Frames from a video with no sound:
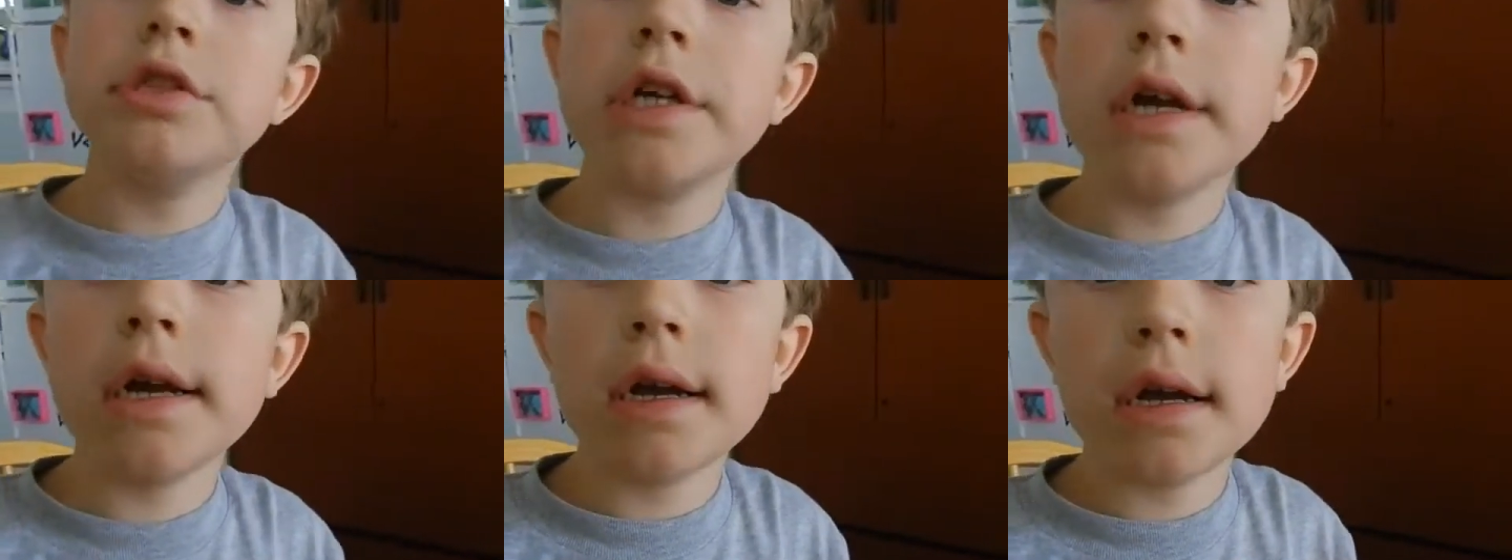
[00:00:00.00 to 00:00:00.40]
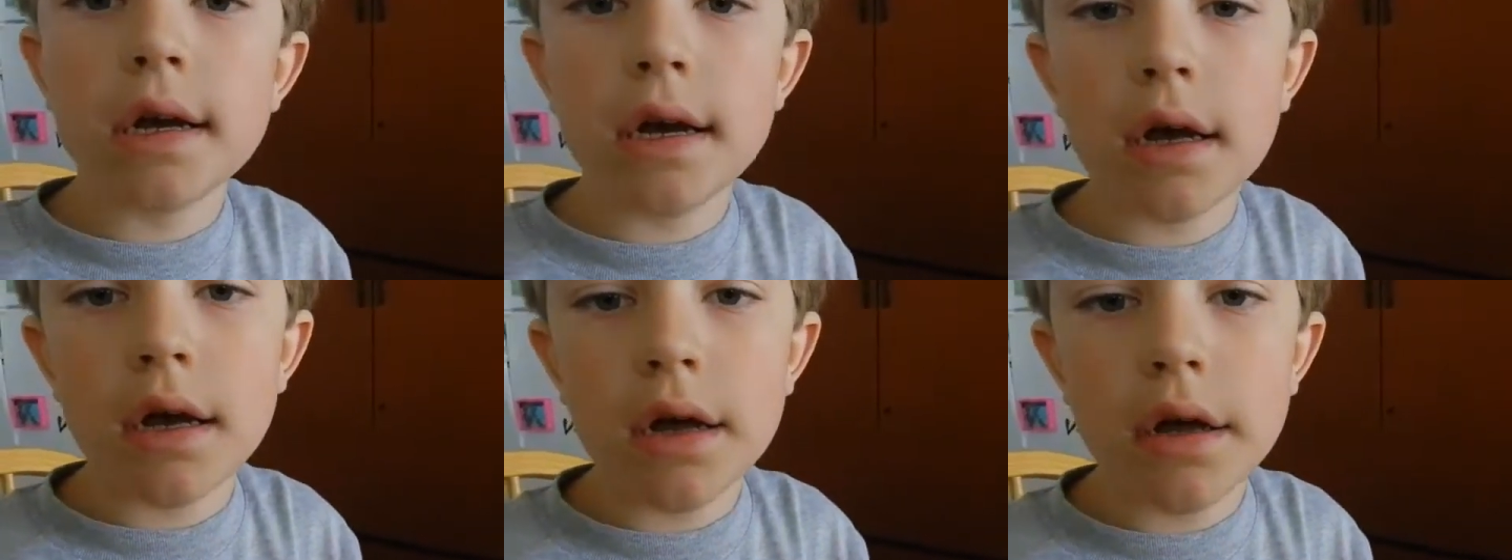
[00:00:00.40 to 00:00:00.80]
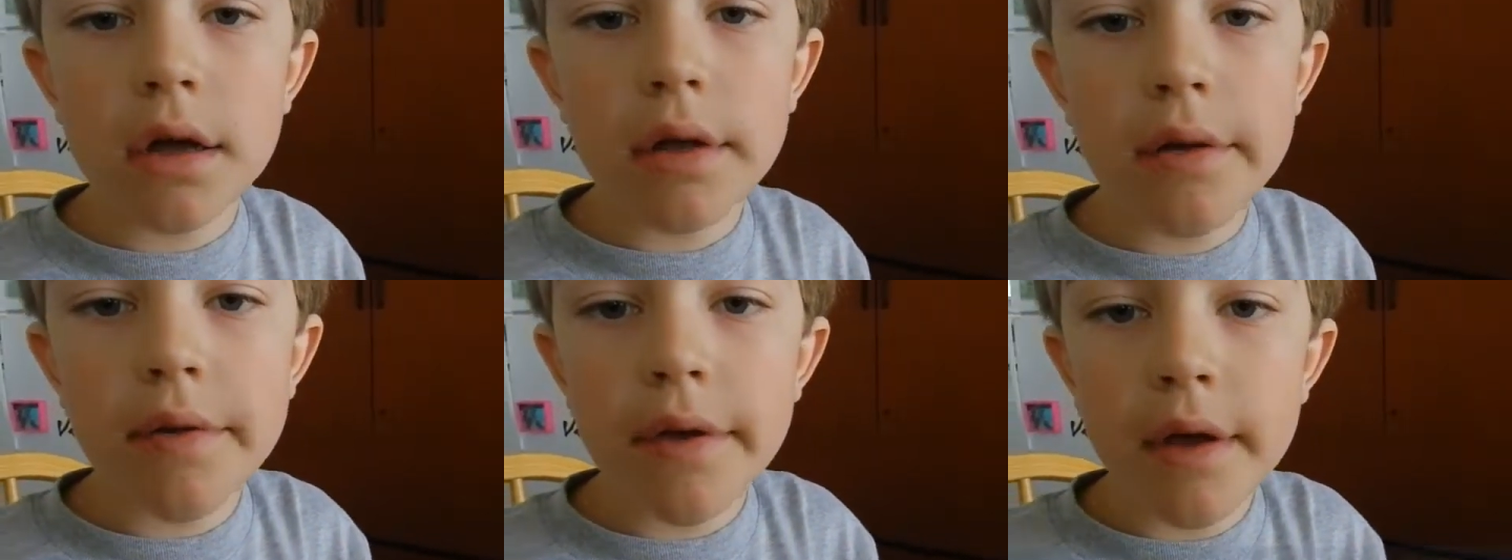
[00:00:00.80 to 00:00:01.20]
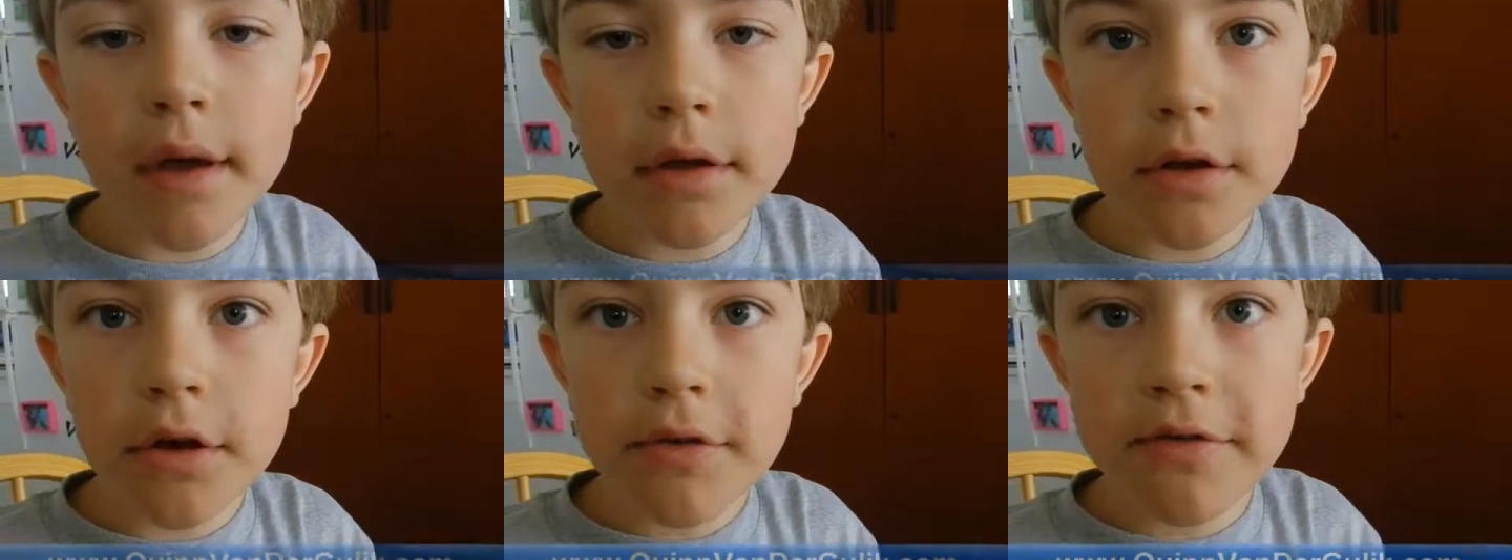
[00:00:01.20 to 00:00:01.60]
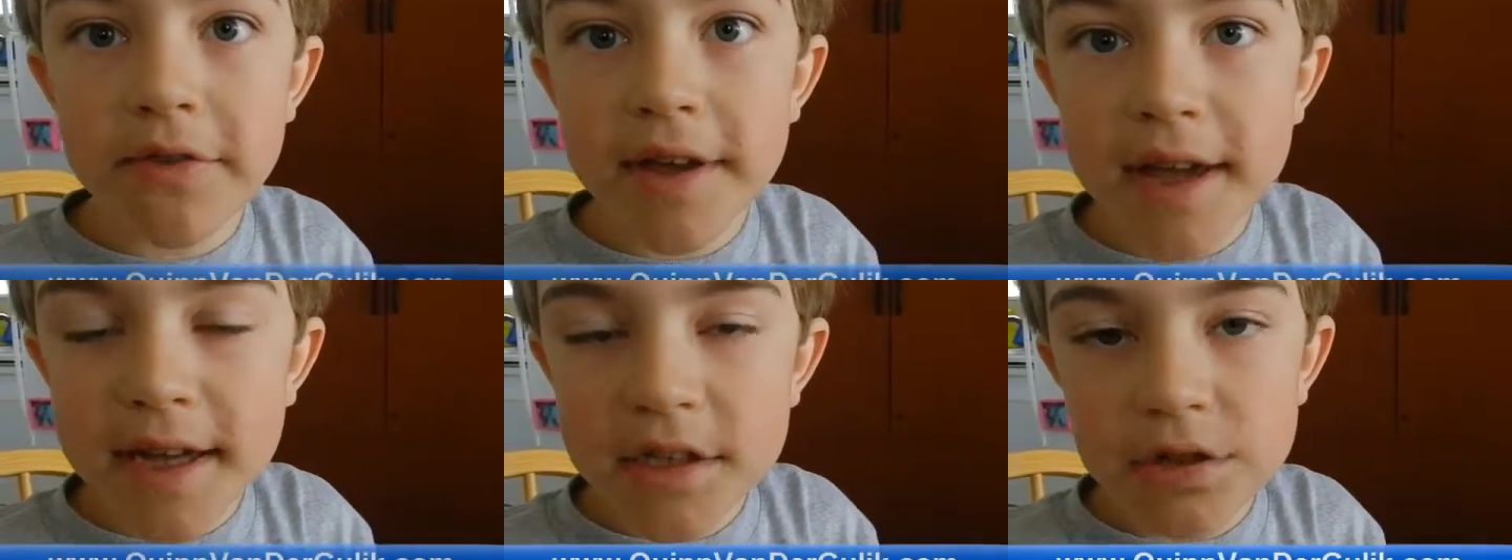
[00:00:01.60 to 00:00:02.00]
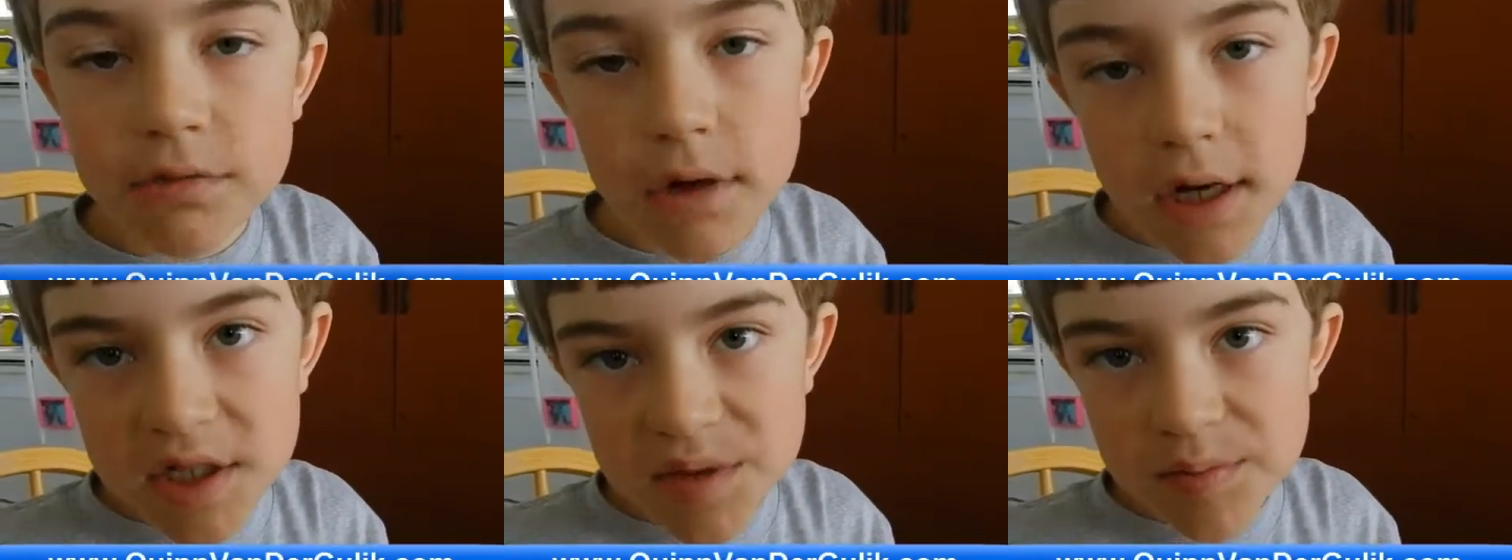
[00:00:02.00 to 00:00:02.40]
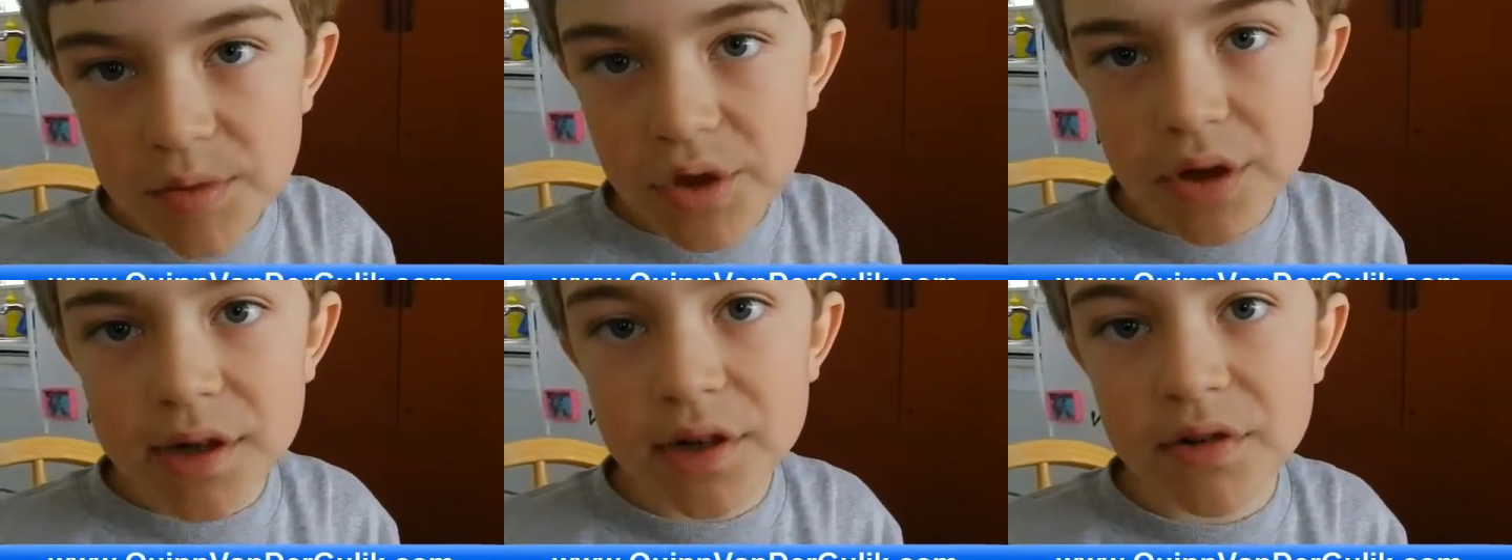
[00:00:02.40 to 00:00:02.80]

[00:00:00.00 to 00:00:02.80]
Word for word: yeah, don't forget to watch more